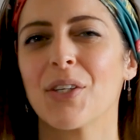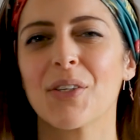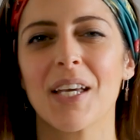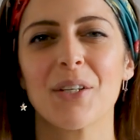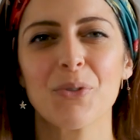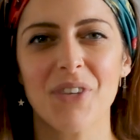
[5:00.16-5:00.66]
You
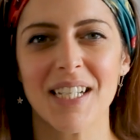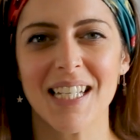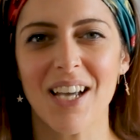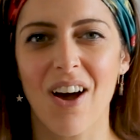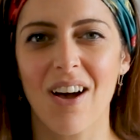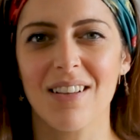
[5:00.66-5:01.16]
can
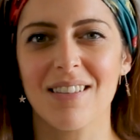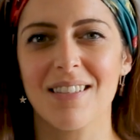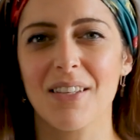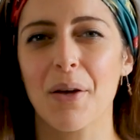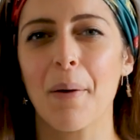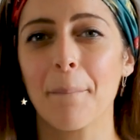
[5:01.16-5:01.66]
already
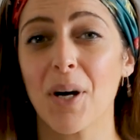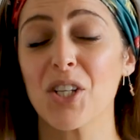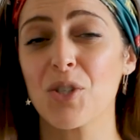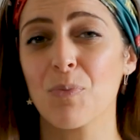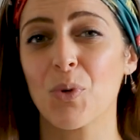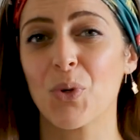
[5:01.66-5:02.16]
answer
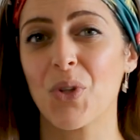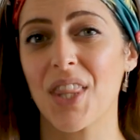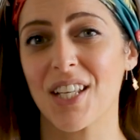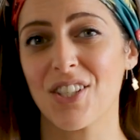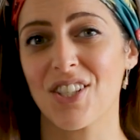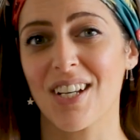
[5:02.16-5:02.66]
much more
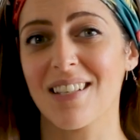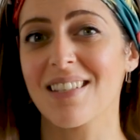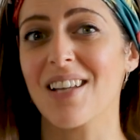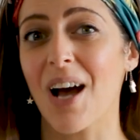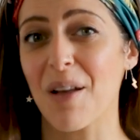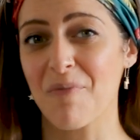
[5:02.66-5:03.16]
than just,
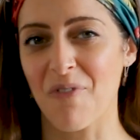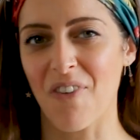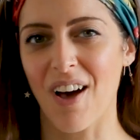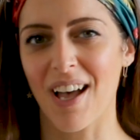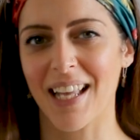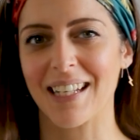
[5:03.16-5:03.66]
I'm
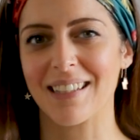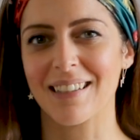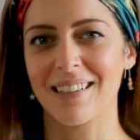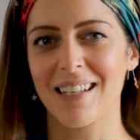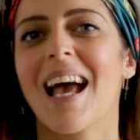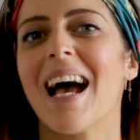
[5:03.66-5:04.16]
fine.
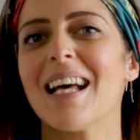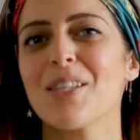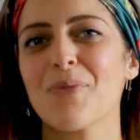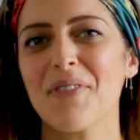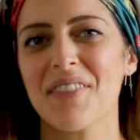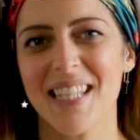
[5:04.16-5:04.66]
As
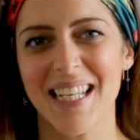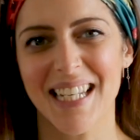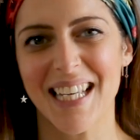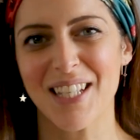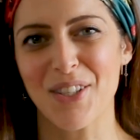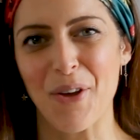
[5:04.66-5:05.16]
we've seen
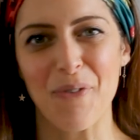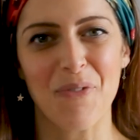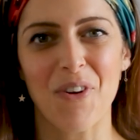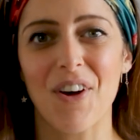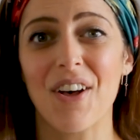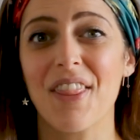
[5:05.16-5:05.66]
here so
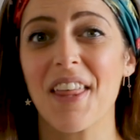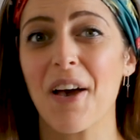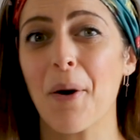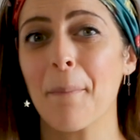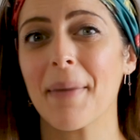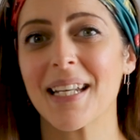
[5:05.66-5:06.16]
far, there
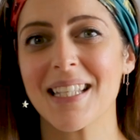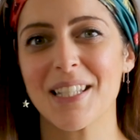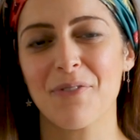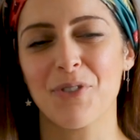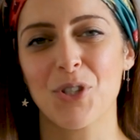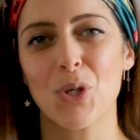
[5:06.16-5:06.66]
are many
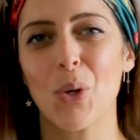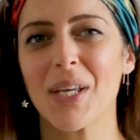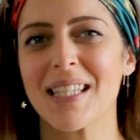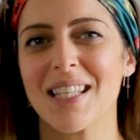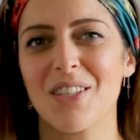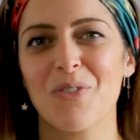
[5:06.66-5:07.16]
different
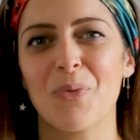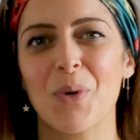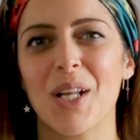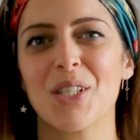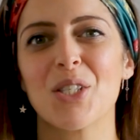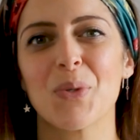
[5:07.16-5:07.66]
choices of
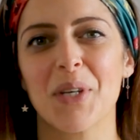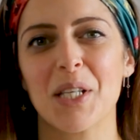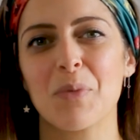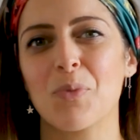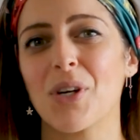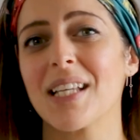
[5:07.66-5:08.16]
words to
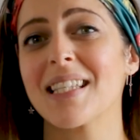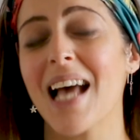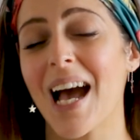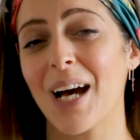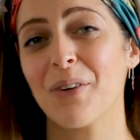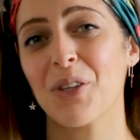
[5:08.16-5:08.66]
express
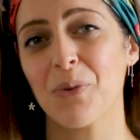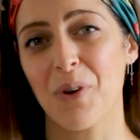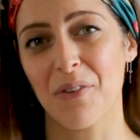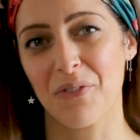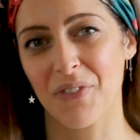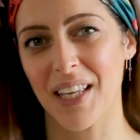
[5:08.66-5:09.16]
how you
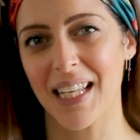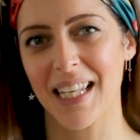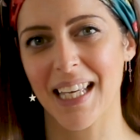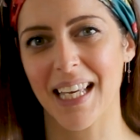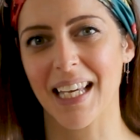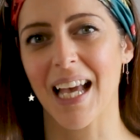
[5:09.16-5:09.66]
are
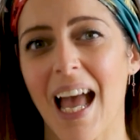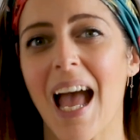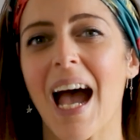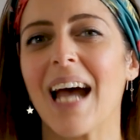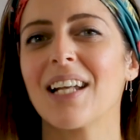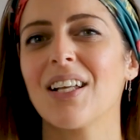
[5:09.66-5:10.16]
feeling,
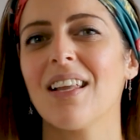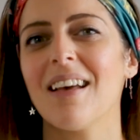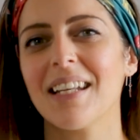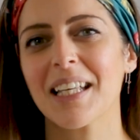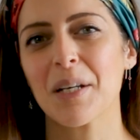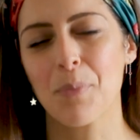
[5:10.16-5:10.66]
and
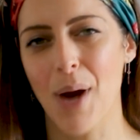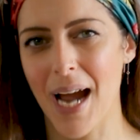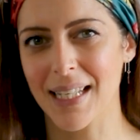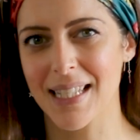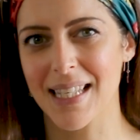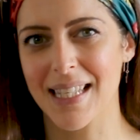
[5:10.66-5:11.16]
learning and
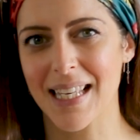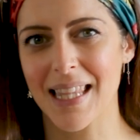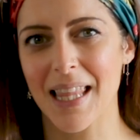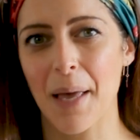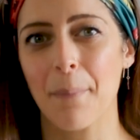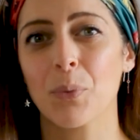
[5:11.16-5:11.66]
practicing
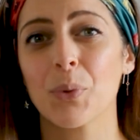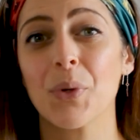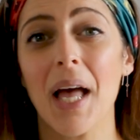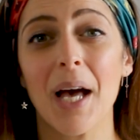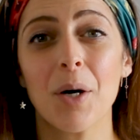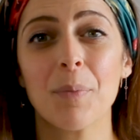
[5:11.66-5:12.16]
them will
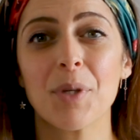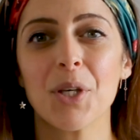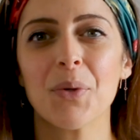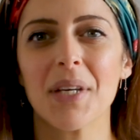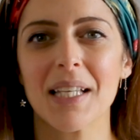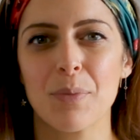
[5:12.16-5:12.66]
help you
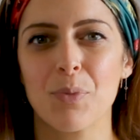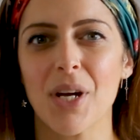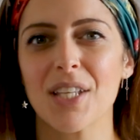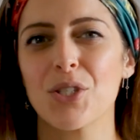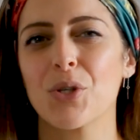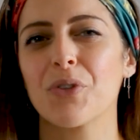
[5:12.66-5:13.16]

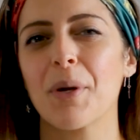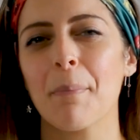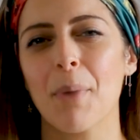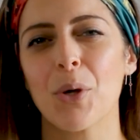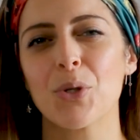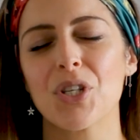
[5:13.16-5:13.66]
express your
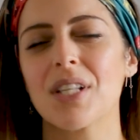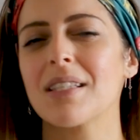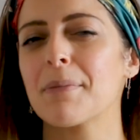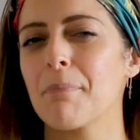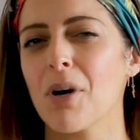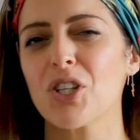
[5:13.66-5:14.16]

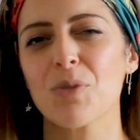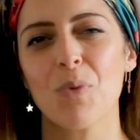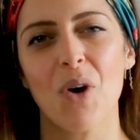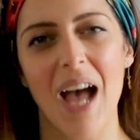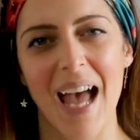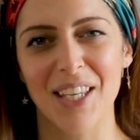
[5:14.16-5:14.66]
emotions much
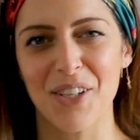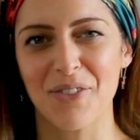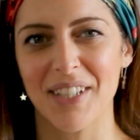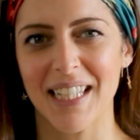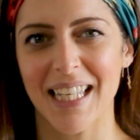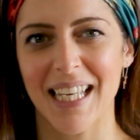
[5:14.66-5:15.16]
more
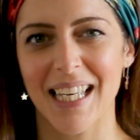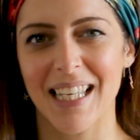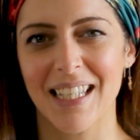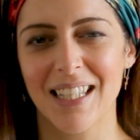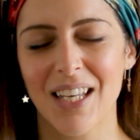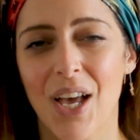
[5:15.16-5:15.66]

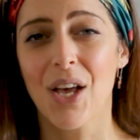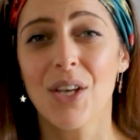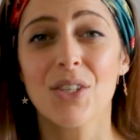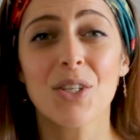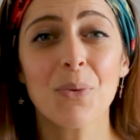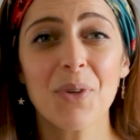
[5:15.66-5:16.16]
accurately.
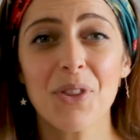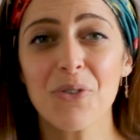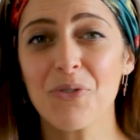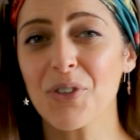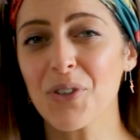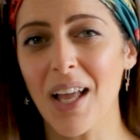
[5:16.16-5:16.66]
So with the
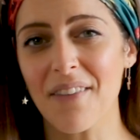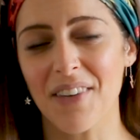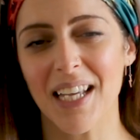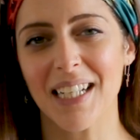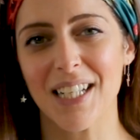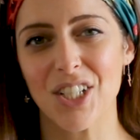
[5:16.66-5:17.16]
Real Life
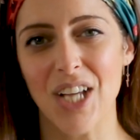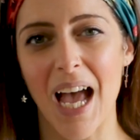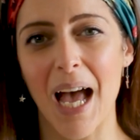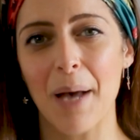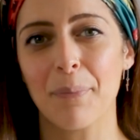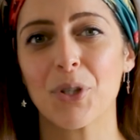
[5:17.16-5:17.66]
English
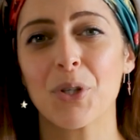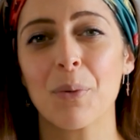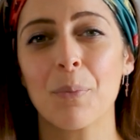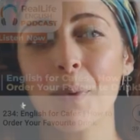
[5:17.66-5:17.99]
app, you can